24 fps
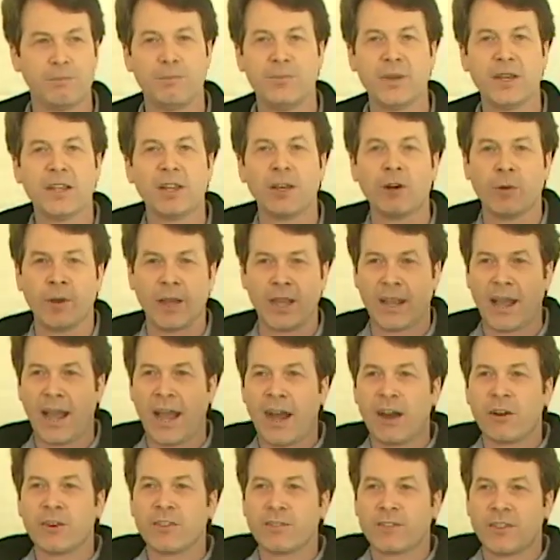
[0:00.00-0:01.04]
billowing
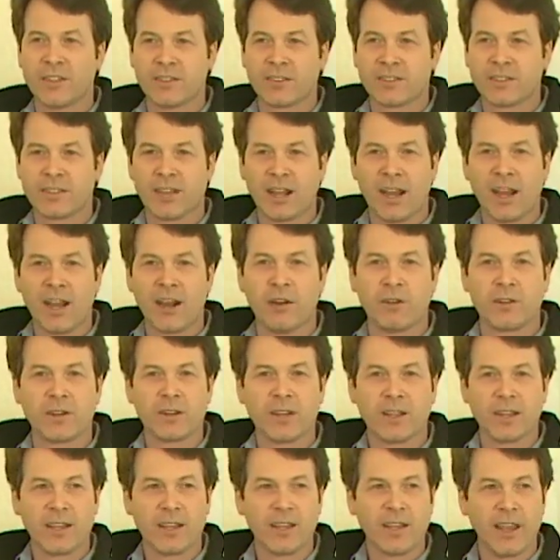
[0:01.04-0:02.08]
out of this town
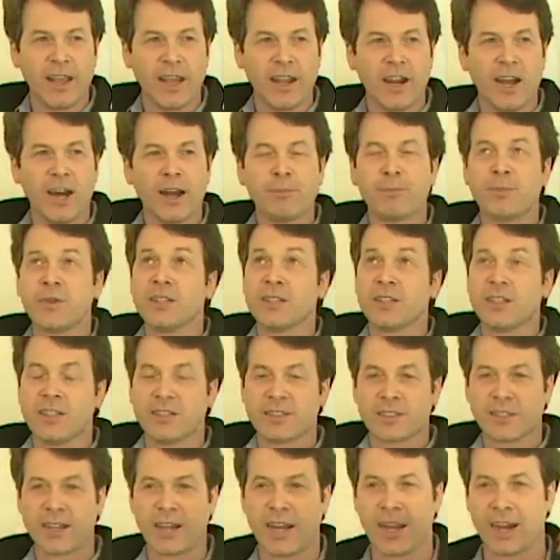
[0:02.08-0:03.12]
and up into
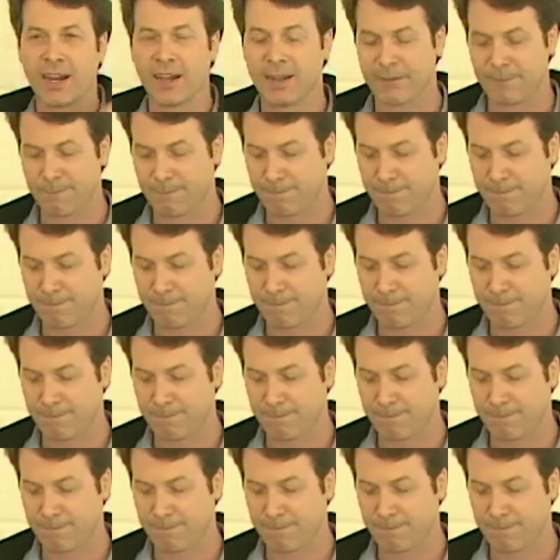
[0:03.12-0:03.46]
the sky.